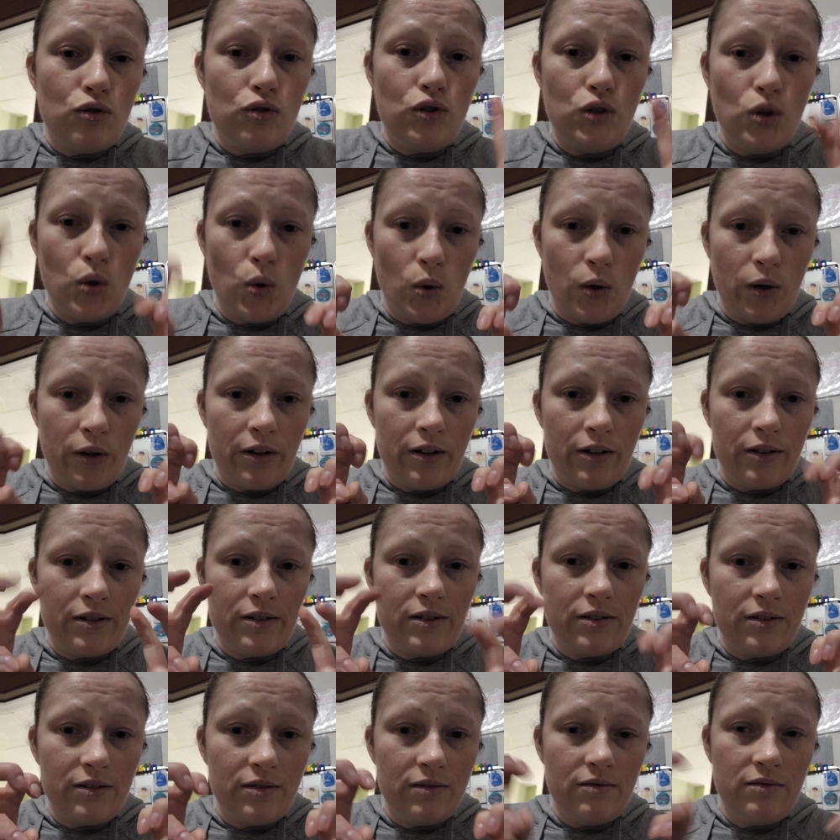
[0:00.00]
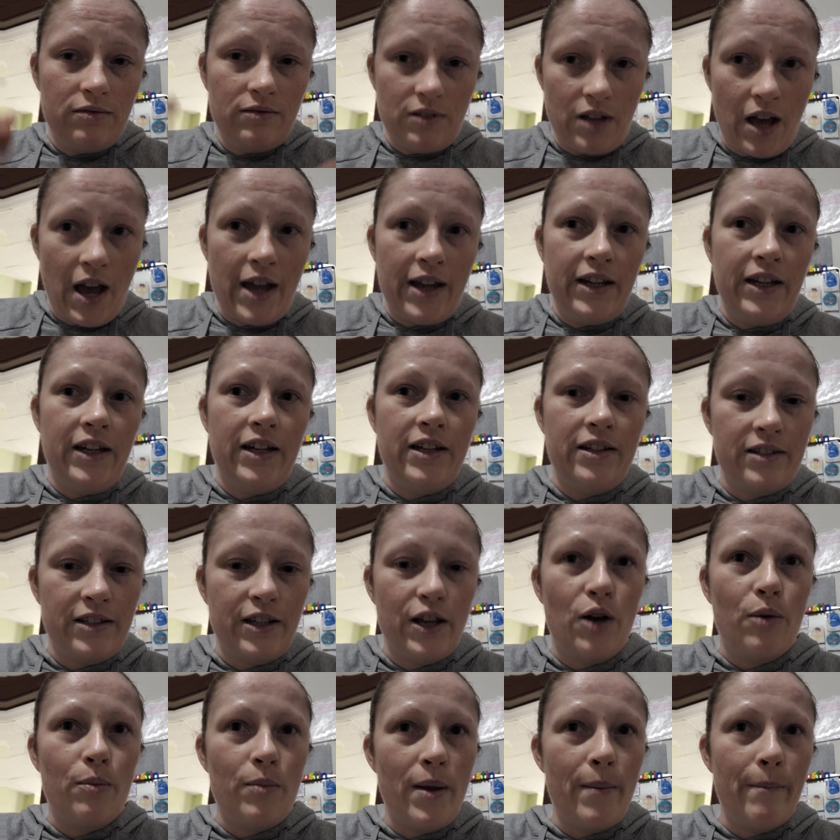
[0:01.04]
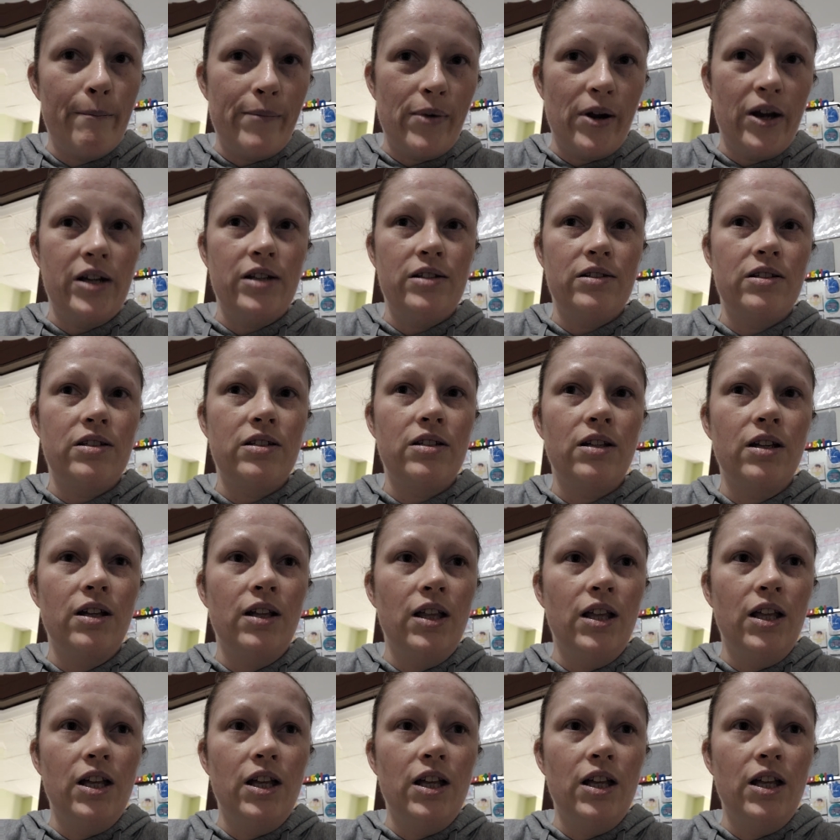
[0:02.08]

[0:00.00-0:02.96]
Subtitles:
doors, i.e. cell membranes.